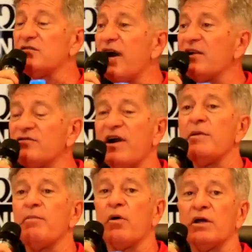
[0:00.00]
very, very
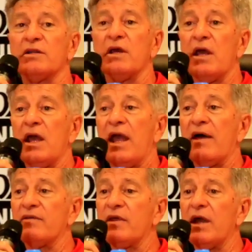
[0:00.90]
important.
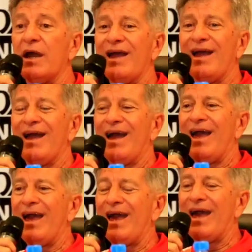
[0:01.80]
And uh,
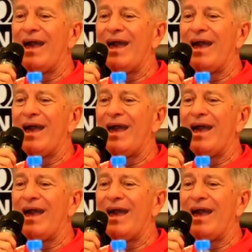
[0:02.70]
uh